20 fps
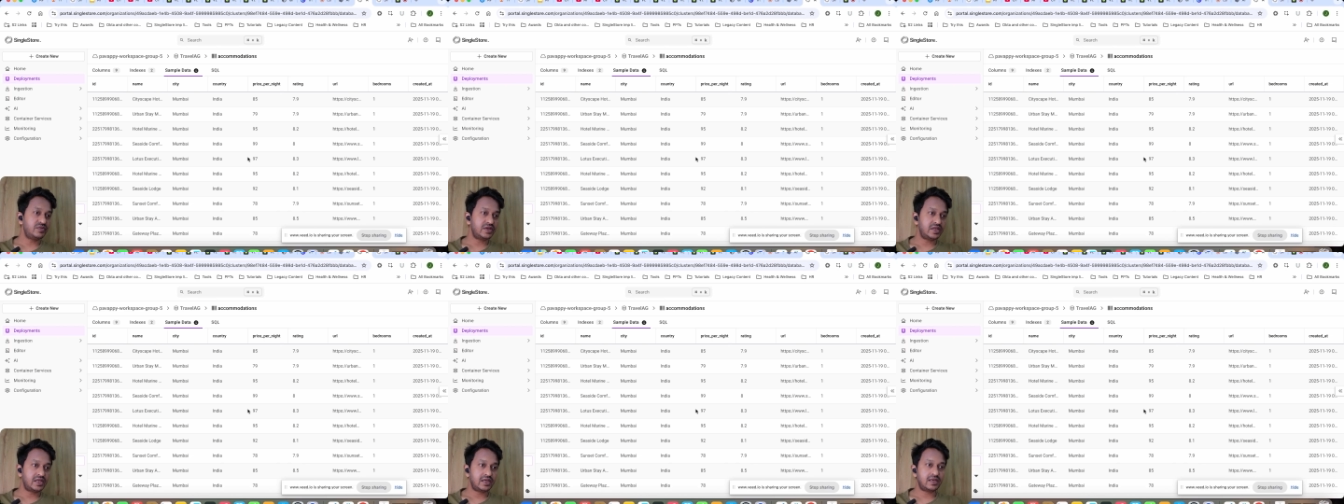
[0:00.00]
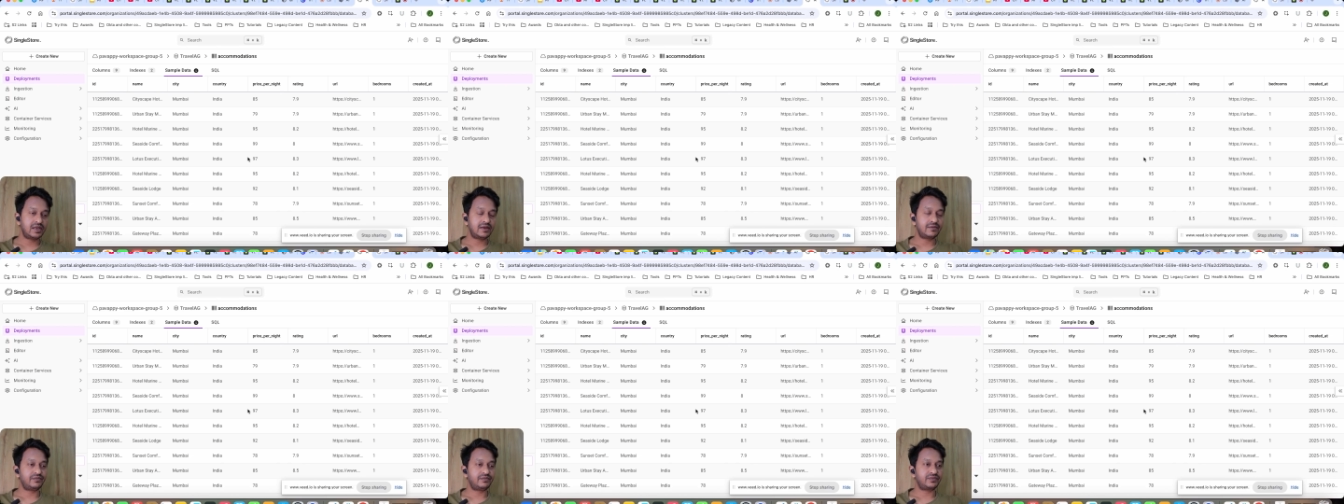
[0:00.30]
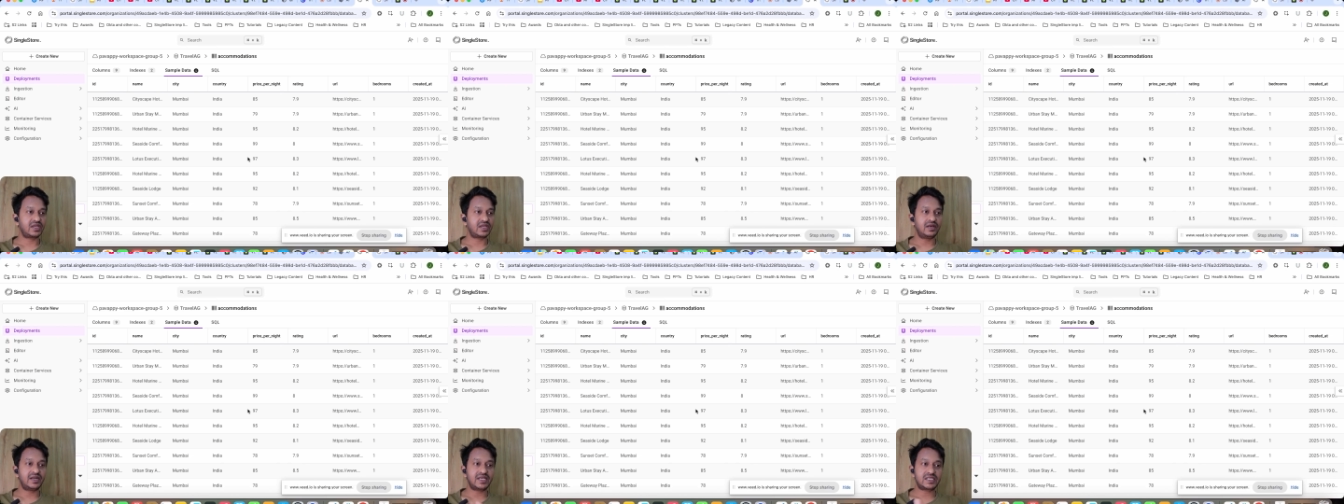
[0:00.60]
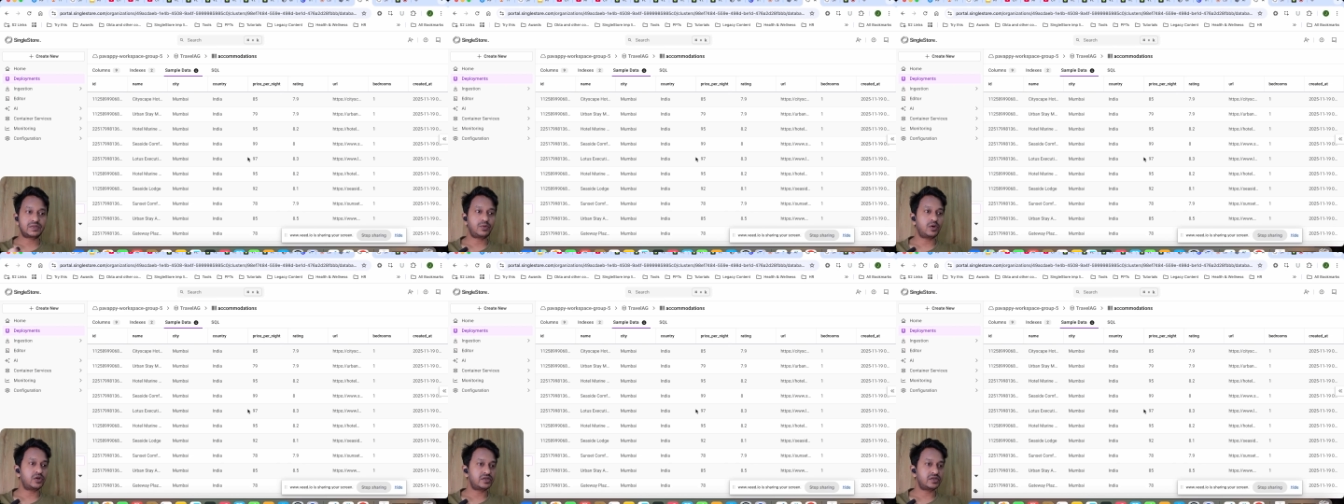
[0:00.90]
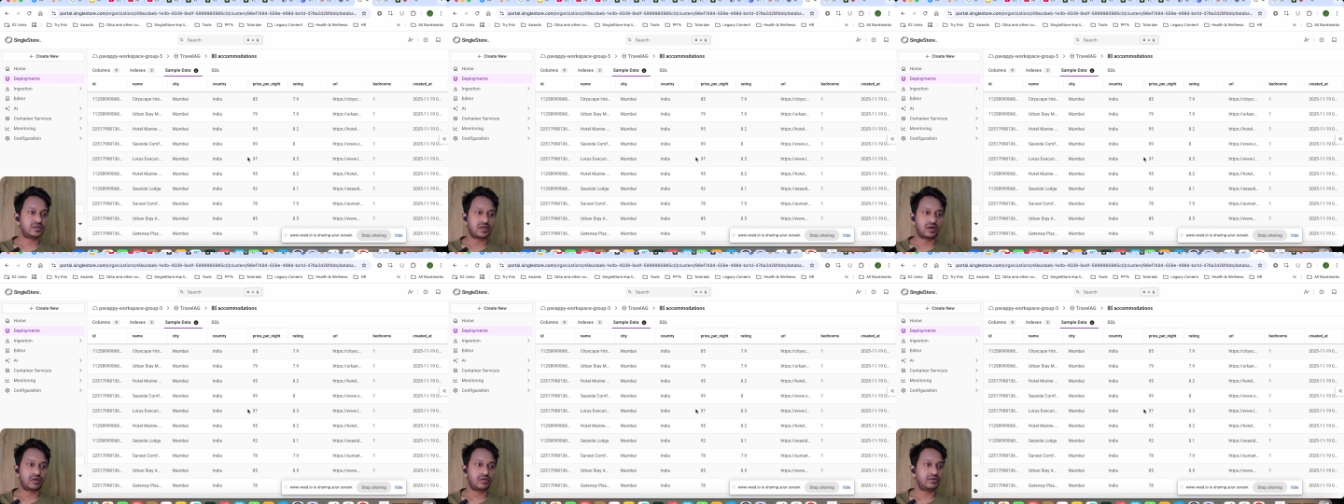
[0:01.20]
give me the
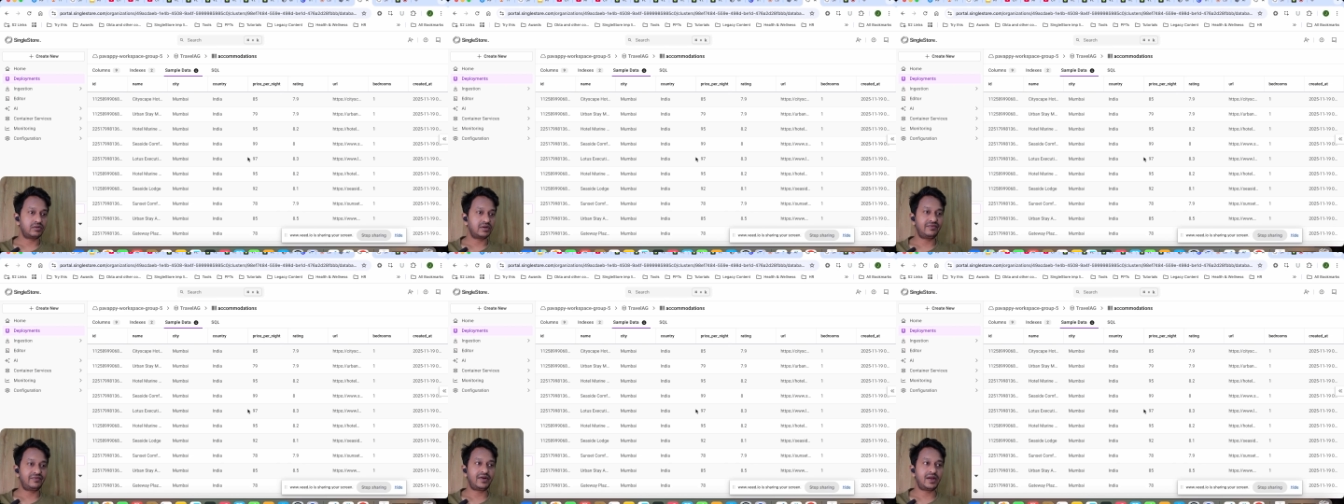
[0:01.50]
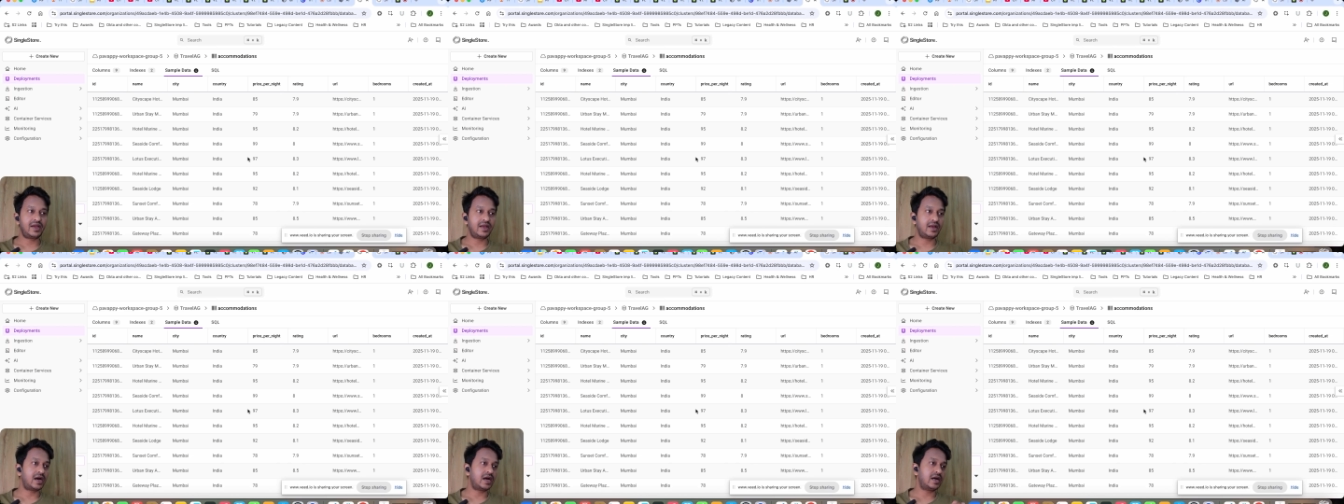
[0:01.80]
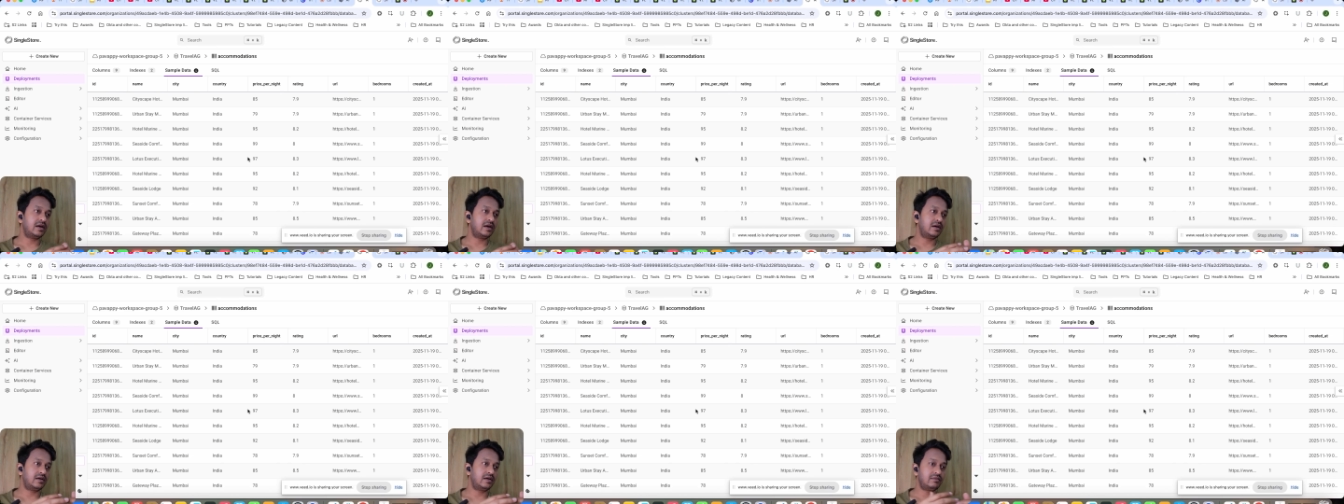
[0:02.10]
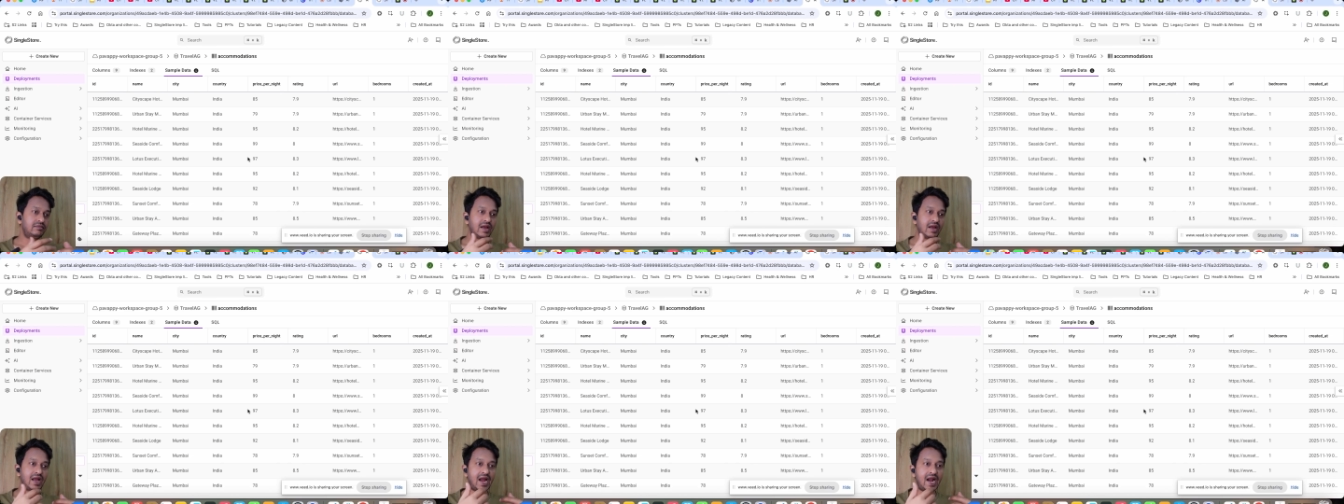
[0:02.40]
response now if i uh,